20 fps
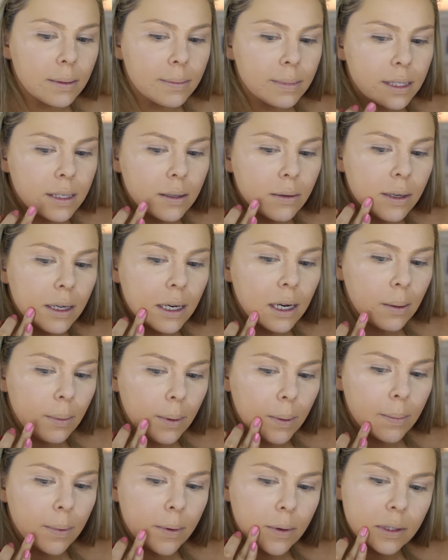I'm still getting
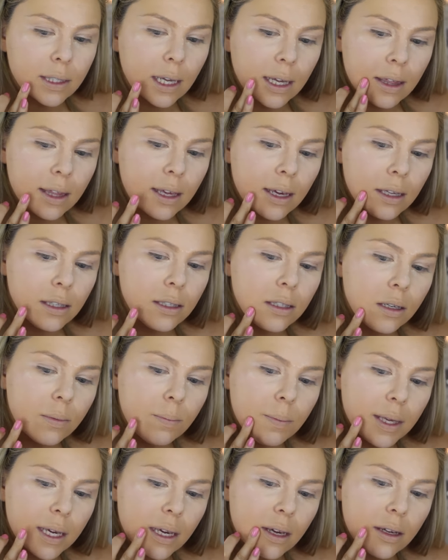pimples. I think it's
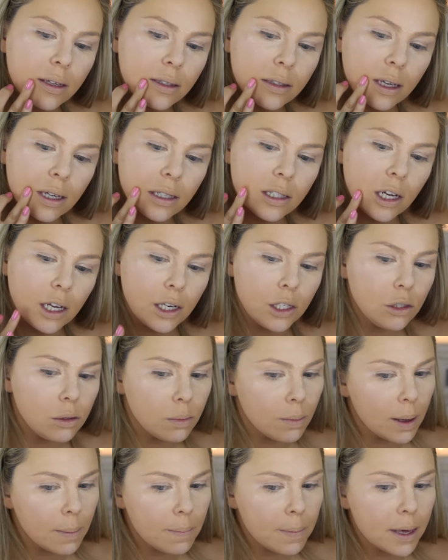because I
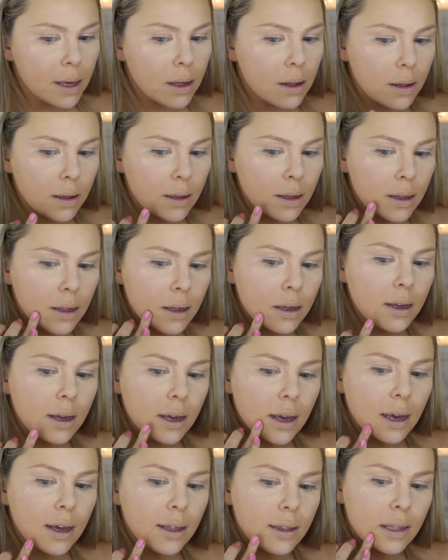changed my pill
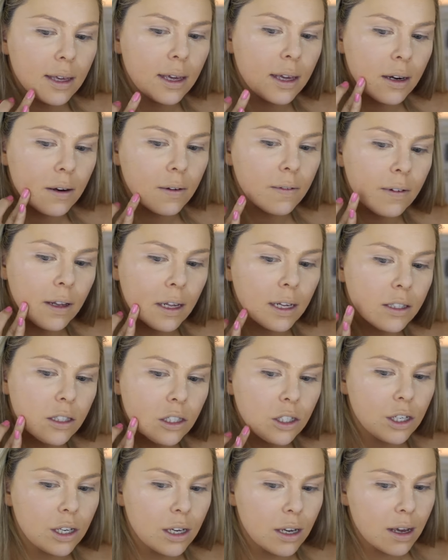at the end of
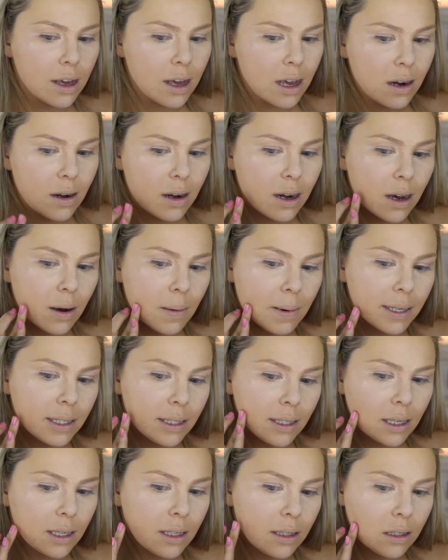last year and now my
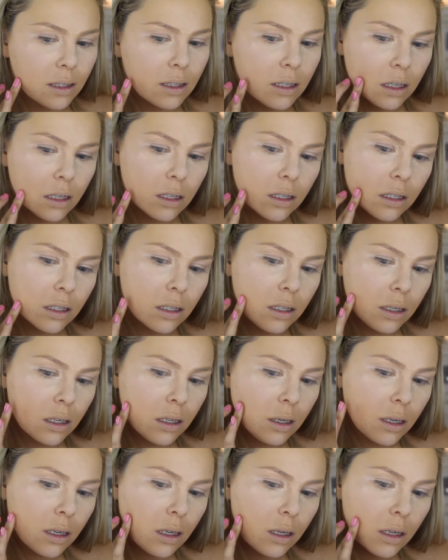skin's just
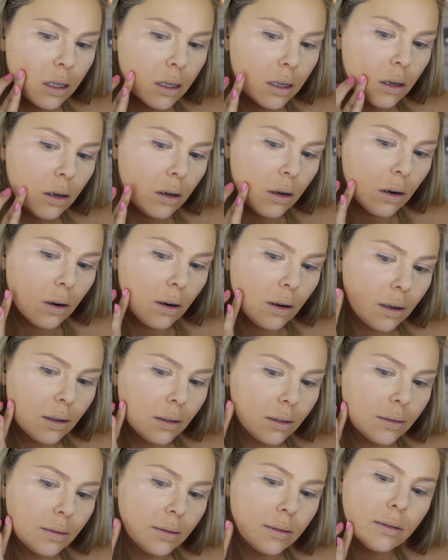not
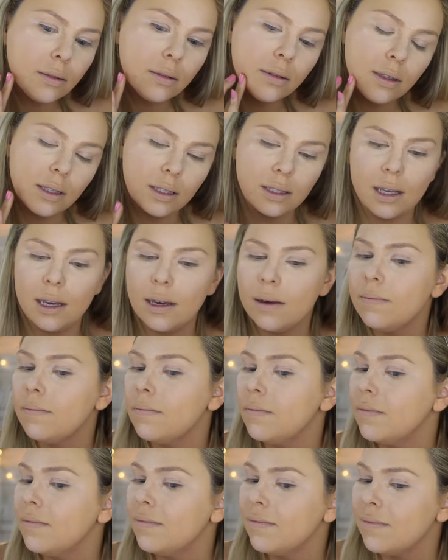the same.